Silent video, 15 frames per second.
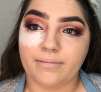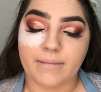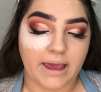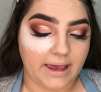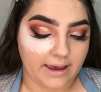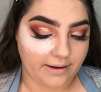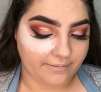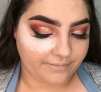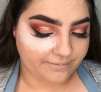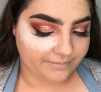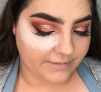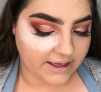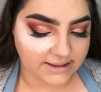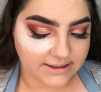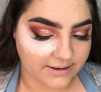baking.
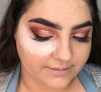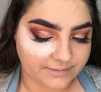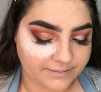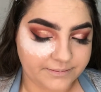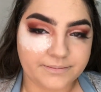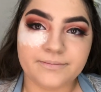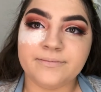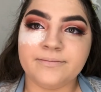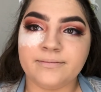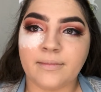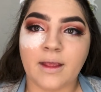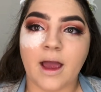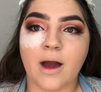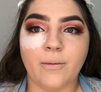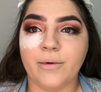That's it.
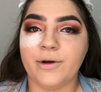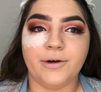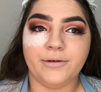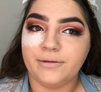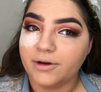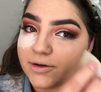I wouldn't